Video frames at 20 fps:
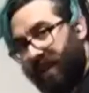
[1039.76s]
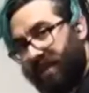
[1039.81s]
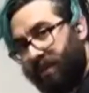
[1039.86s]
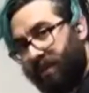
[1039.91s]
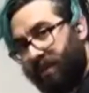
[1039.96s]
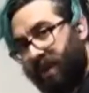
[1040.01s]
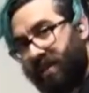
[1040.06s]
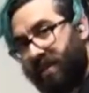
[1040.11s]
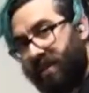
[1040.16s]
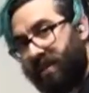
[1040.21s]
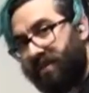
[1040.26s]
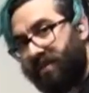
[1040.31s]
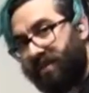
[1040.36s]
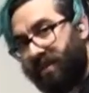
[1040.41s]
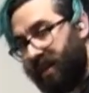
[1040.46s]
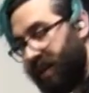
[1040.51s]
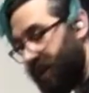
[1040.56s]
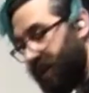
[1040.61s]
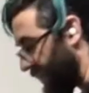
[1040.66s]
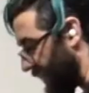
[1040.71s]
and less abrasive.
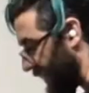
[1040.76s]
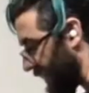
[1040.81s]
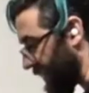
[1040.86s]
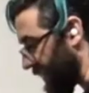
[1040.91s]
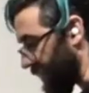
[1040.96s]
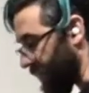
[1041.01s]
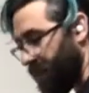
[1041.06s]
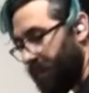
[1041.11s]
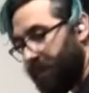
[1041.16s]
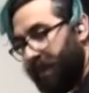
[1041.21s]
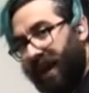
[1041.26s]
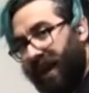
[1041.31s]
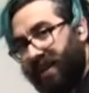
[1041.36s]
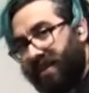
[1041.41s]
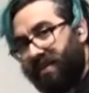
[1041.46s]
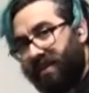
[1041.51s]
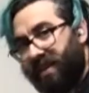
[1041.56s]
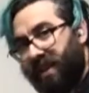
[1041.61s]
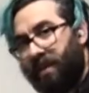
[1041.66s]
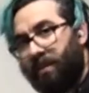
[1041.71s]
And then on the
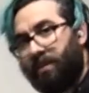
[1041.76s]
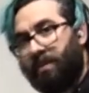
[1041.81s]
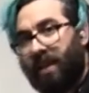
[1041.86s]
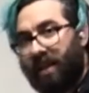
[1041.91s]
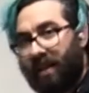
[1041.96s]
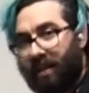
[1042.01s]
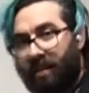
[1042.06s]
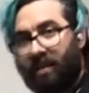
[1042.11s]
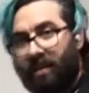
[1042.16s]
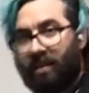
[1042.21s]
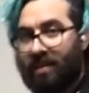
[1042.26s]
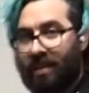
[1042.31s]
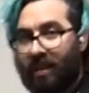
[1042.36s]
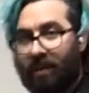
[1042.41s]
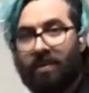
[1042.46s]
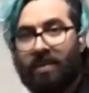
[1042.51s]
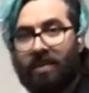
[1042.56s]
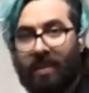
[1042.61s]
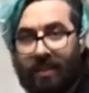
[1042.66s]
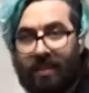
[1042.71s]
backs of them, the
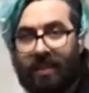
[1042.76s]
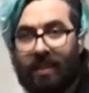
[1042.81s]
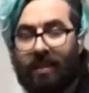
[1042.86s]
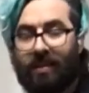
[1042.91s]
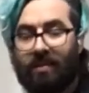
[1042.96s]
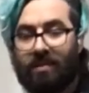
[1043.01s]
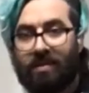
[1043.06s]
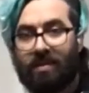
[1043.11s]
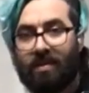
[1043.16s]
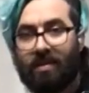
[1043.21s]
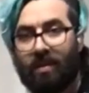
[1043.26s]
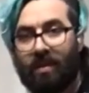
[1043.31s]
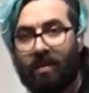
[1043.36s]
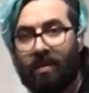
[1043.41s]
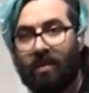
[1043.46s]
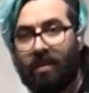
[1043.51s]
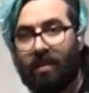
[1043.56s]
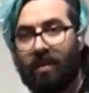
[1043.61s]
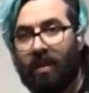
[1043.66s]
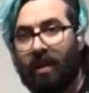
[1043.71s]
sequence continues.
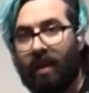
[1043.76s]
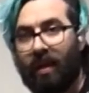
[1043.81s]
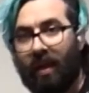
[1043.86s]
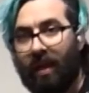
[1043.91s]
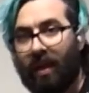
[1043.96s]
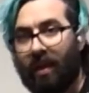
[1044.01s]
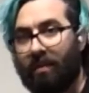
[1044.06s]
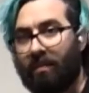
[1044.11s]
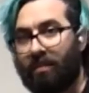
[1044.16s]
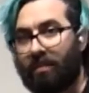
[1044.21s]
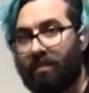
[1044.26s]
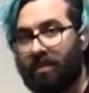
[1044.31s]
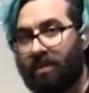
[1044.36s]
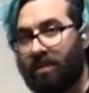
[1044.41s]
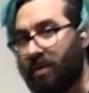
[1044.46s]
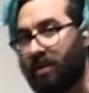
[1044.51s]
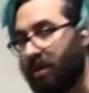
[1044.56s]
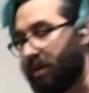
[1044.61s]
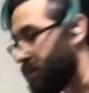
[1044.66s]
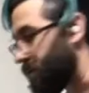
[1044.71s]

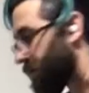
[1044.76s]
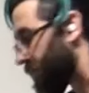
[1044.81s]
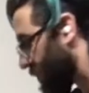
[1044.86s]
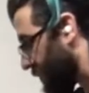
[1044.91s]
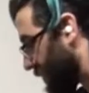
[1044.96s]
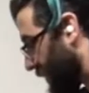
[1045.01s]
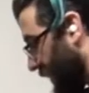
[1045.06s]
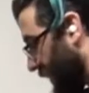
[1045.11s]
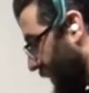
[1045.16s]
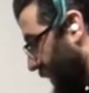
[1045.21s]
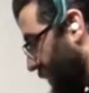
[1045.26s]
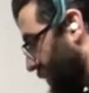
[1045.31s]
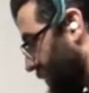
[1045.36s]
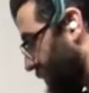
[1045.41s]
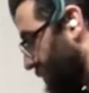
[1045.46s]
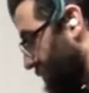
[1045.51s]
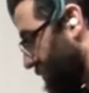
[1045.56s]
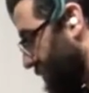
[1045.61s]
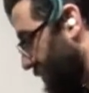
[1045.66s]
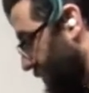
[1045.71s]
So
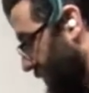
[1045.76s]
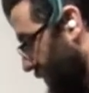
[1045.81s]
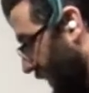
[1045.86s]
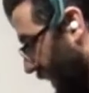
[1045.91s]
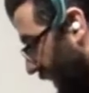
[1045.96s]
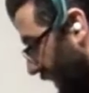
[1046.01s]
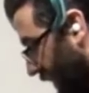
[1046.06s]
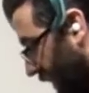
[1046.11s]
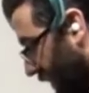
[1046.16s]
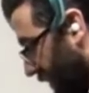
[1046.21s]
I